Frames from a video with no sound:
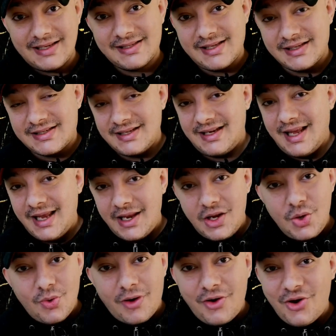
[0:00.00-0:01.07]
Leicester
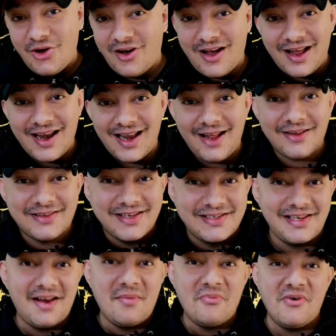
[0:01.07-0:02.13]
tonight, you are not allowed to
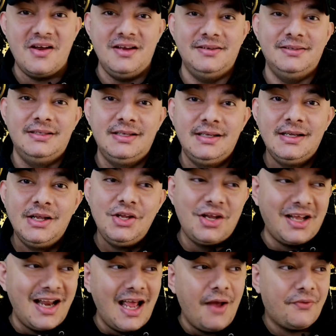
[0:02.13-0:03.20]
celebrate.
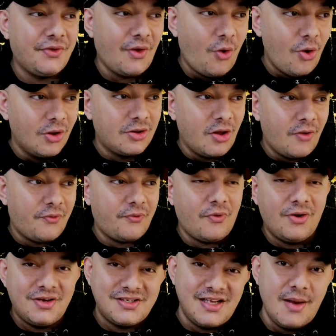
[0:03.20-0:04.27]
You're going to have to hold
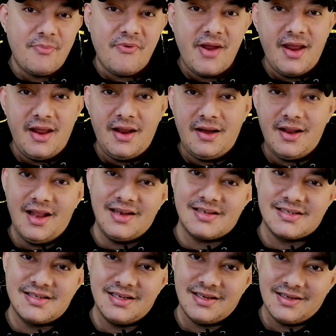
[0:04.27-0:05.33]
off on celebrating
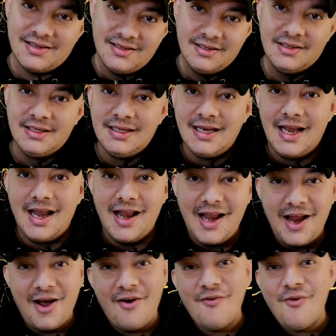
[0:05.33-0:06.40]
until
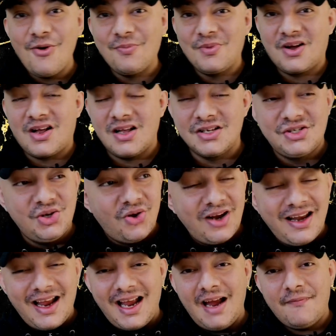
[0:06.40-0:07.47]
later on, because you
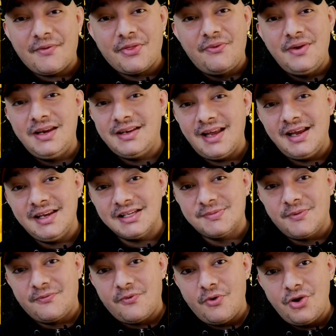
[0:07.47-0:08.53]
only have 3
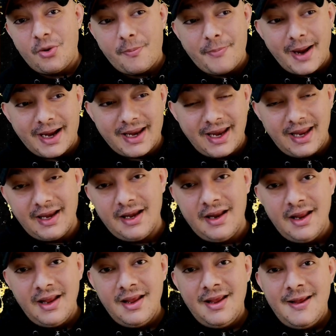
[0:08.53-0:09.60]
days before you're back in